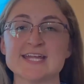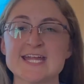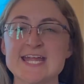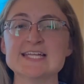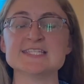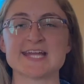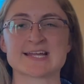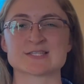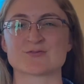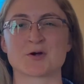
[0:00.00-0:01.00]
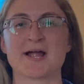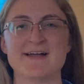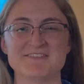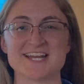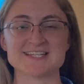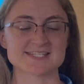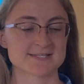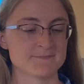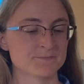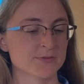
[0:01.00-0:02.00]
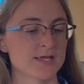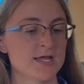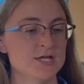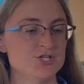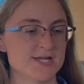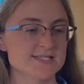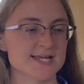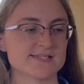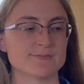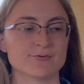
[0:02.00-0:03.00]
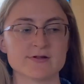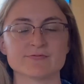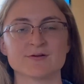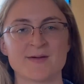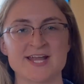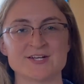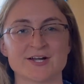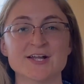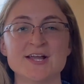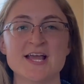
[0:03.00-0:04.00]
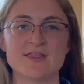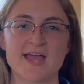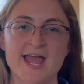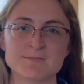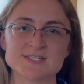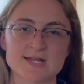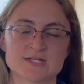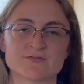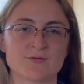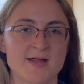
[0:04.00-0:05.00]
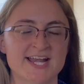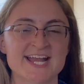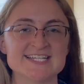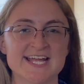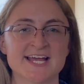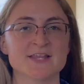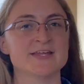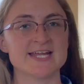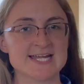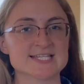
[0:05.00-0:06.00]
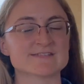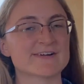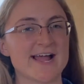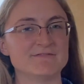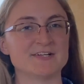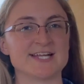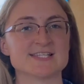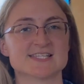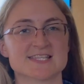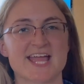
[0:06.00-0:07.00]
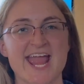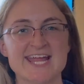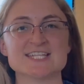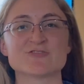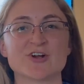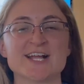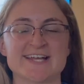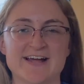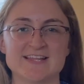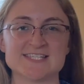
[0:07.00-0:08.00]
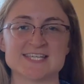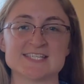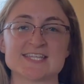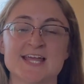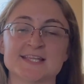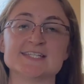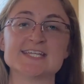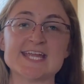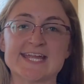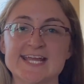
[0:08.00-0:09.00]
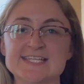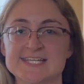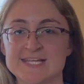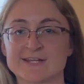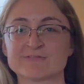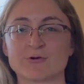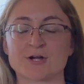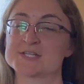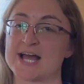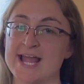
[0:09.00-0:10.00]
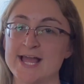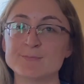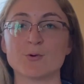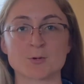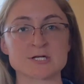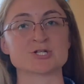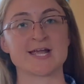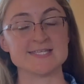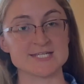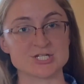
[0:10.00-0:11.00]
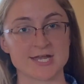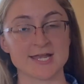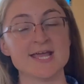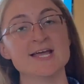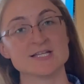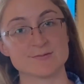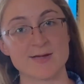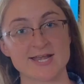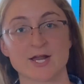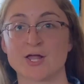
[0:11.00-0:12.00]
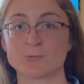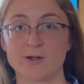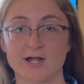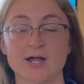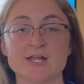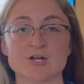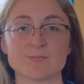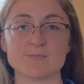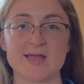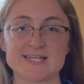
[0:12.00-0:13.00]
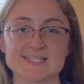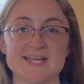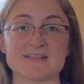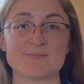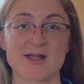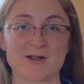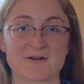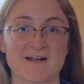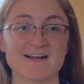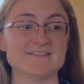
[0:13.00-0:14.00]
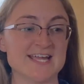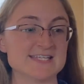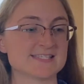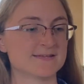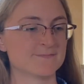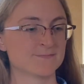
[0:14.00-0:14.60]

E stands for evidence. Just as a brief reminder, the M stands for main idea, the E is for evidence, the A is for analysis, and the T is either for tie-up or transition, depending on where in your essay the paragraph is.